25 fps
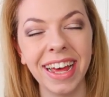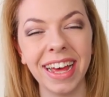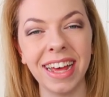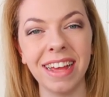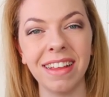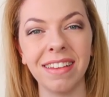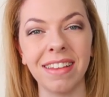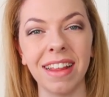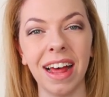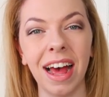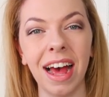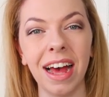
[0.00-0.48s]

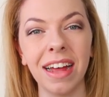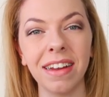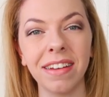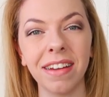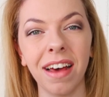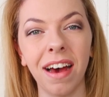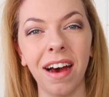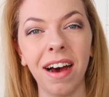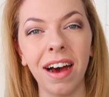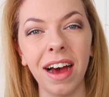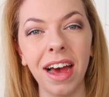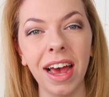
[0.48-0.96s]
is that
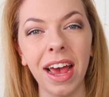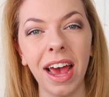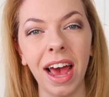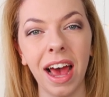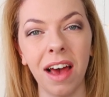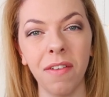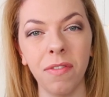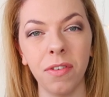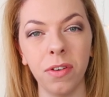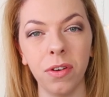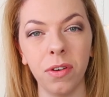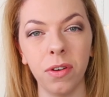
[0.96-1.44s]
I
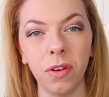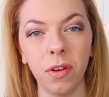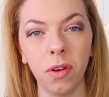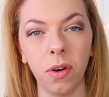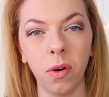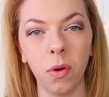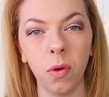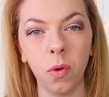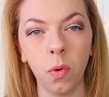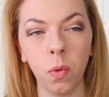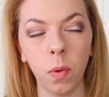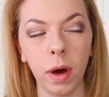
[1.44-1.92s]
haven't
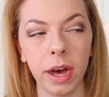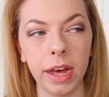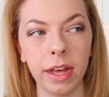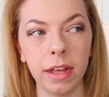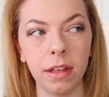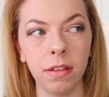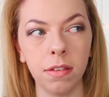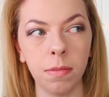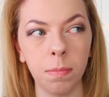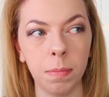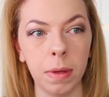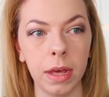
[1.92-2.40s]

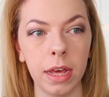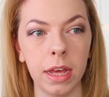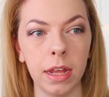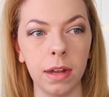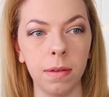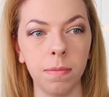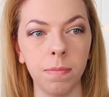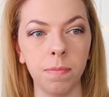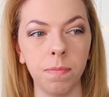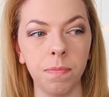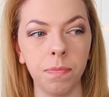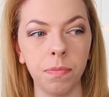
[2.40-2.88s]
always
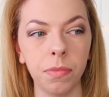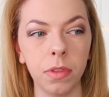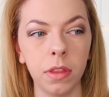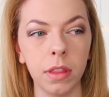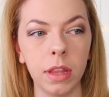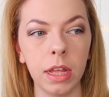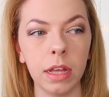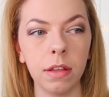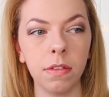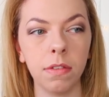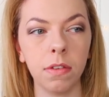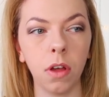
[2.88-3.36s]
been
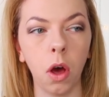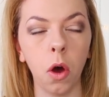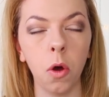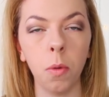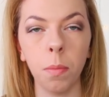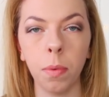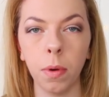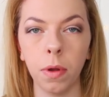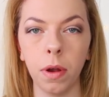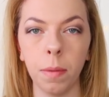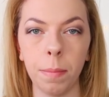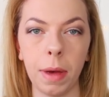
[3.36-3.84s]
this
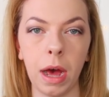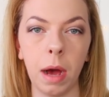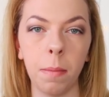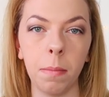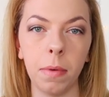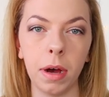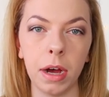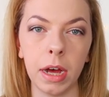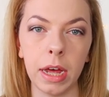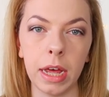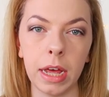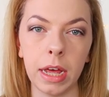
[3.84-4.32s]
open about
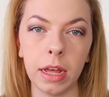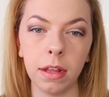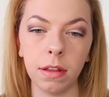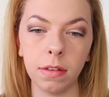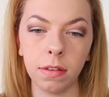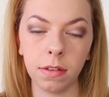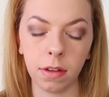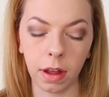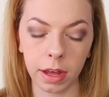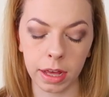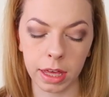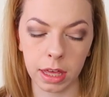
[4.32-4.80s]
my
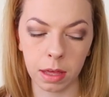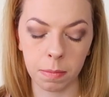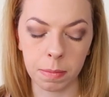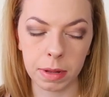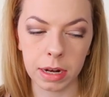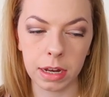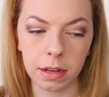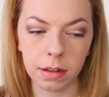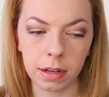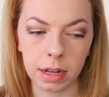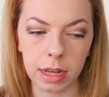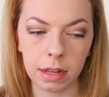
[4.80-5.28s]
psychic
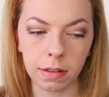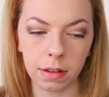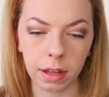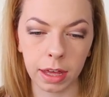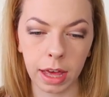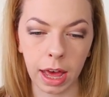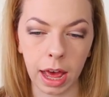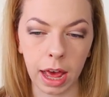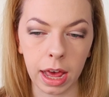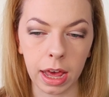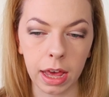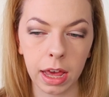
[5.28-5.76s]
abilities,
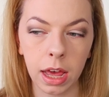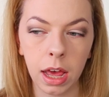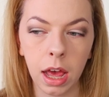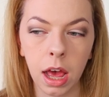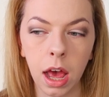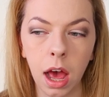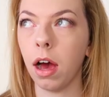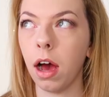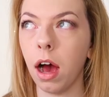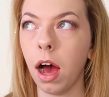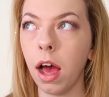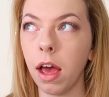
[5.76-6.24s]
okay?
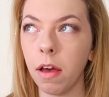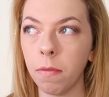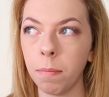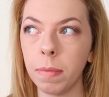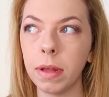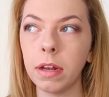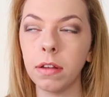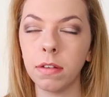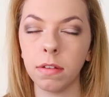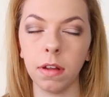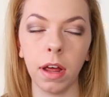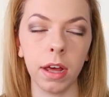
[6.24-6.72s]
I have
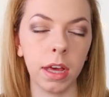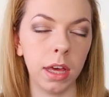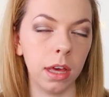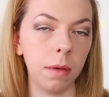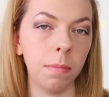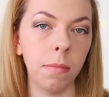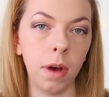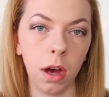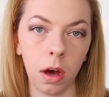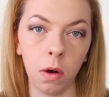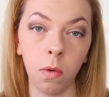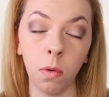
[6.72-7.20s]
been
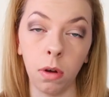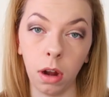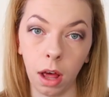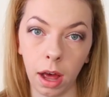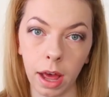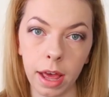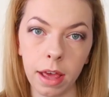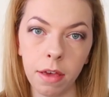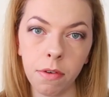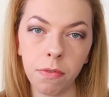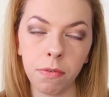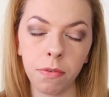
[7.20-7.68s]
psychic my whole
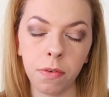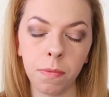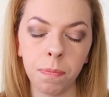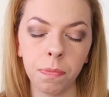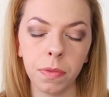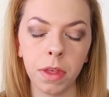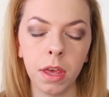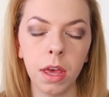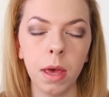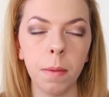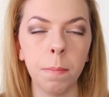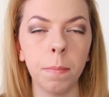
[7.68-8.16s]
life,
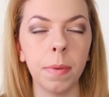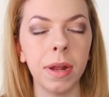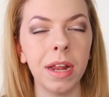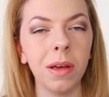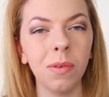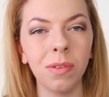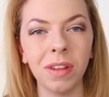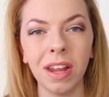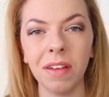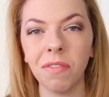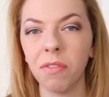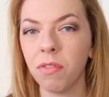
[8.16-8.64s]
but it
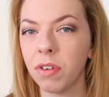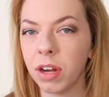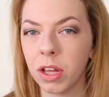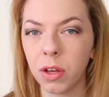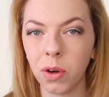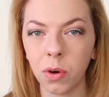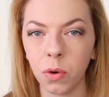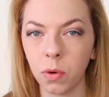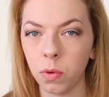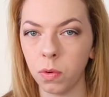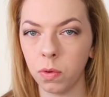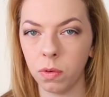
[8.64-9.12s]
was never really
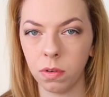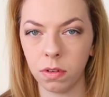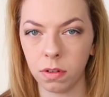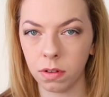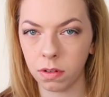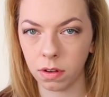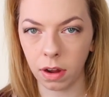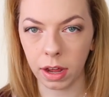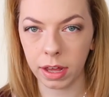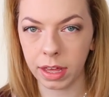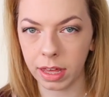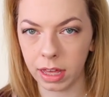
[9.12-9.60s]
called
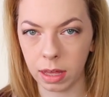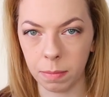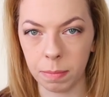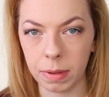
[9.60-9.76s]
psychic